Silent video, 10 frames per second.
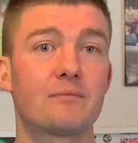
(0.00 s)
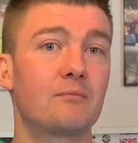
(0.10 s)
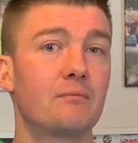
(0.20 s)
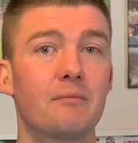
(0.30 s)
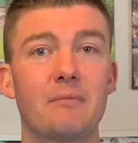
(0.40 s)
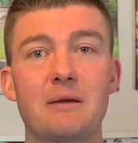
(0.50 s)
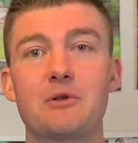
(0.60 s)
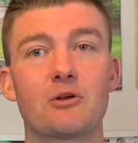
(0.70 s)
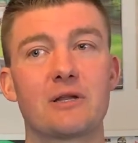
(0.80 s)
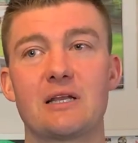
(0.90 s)
maybe
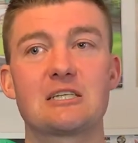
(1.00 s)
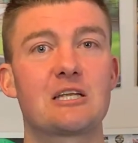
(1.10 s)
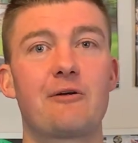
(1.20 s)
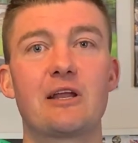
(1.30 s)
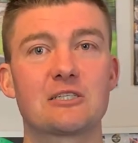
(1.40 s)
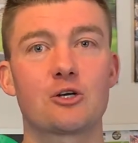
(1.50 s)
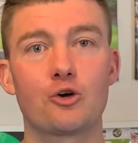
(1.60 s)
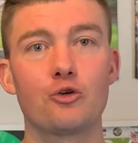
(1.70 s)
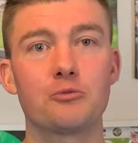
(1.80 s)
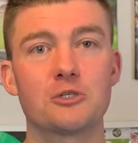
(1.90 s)
not necessarily as a
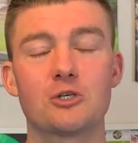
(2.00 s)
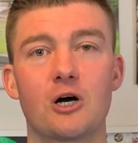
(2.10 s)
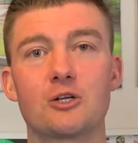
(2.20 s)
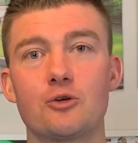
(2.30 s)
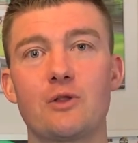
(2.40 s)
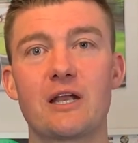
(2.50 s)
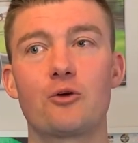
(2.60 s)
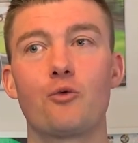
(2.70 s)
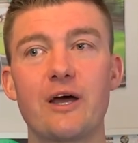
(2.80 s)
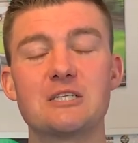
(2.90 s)
group because you can't do that
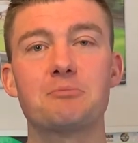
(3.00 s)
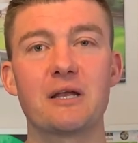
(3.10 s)
in a race,